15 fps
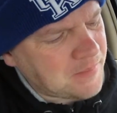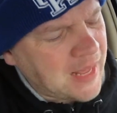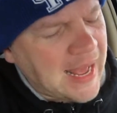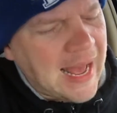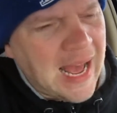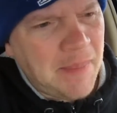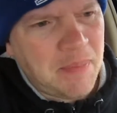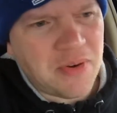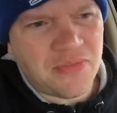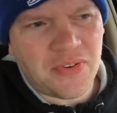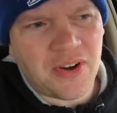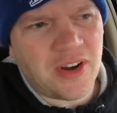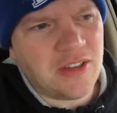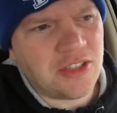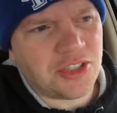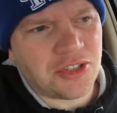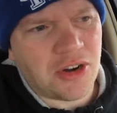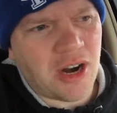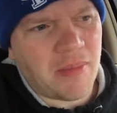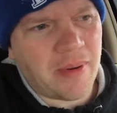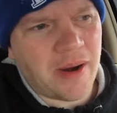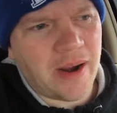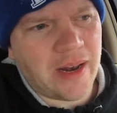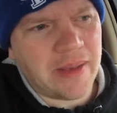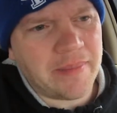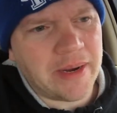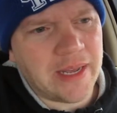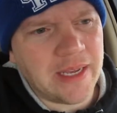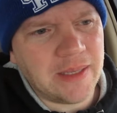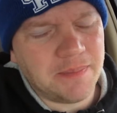I prefer the strawberry
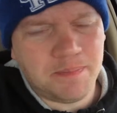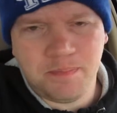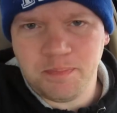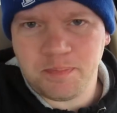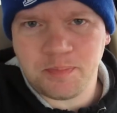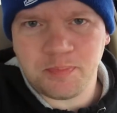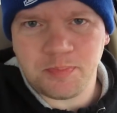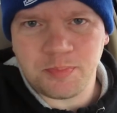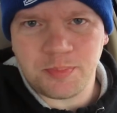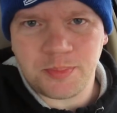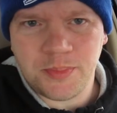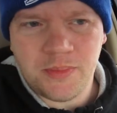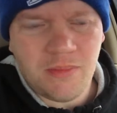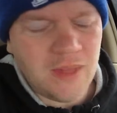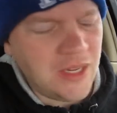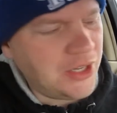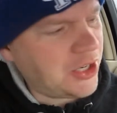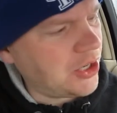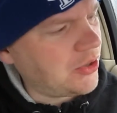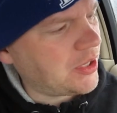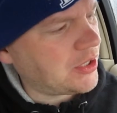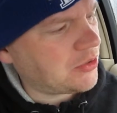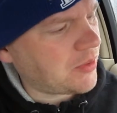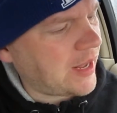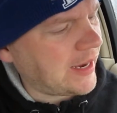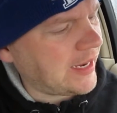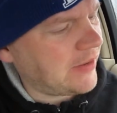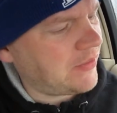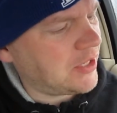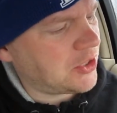lemonade to this one.
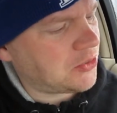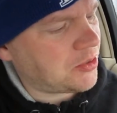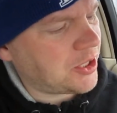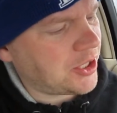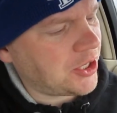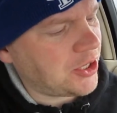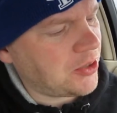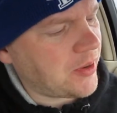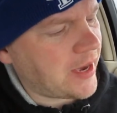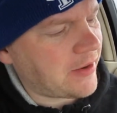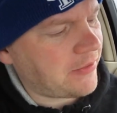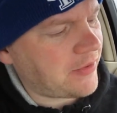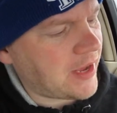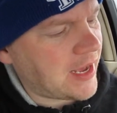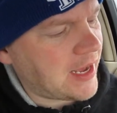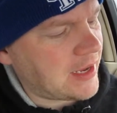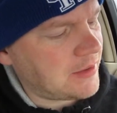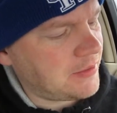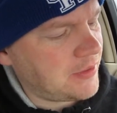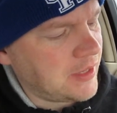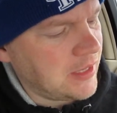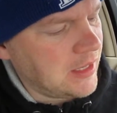I give this one a 2 out of 5.